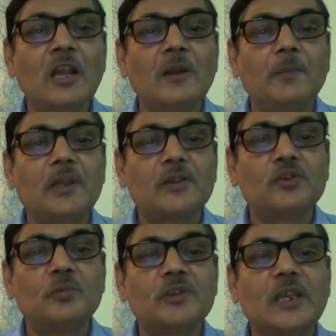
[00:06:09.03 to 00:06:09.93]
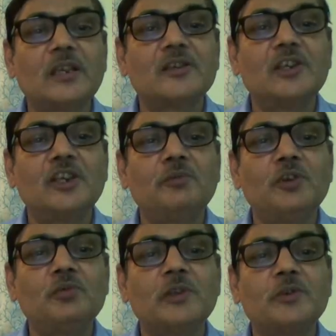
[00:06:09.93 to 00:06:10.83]
because homozygous
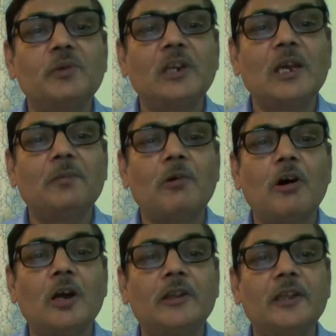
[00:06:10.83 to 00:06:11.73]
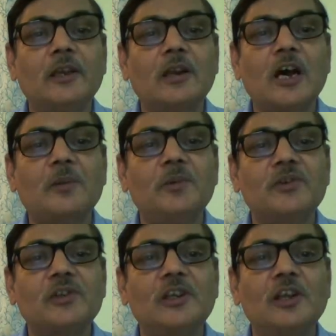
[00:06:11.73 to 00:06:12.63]
individuals will have all their
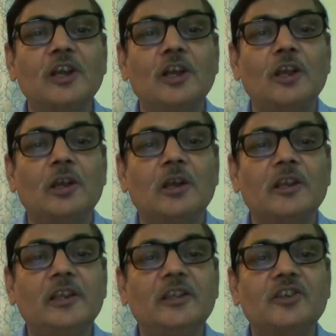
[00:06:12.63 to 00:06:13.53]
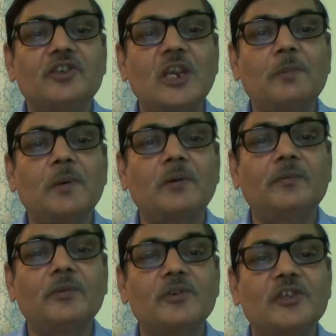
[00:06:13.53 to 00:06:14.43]
RBC in the shape of
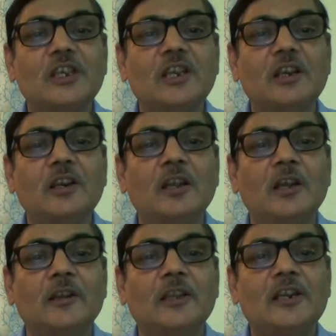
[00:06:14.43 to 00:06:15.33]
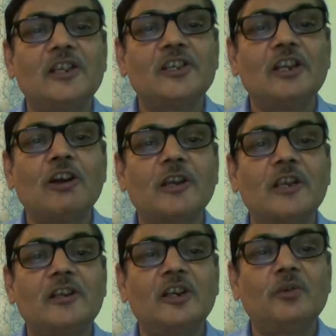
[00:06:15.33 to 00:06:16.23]
sickle, that is
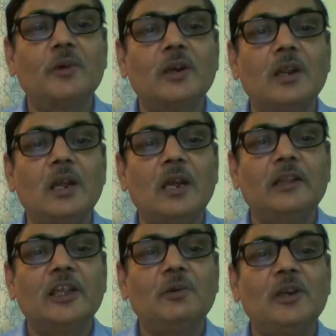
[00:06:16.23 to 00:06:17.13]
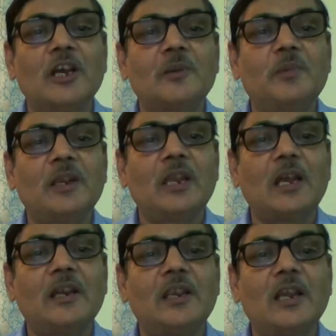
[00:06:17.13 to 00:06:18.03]
elongated one. They will not be
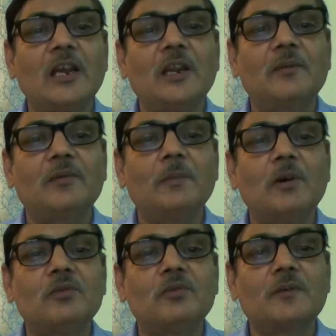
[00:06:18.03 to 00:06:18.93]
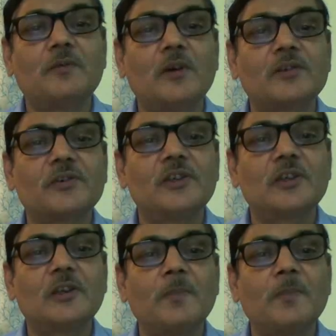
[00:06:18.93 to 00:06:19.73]
carrying enough amount of oxygen.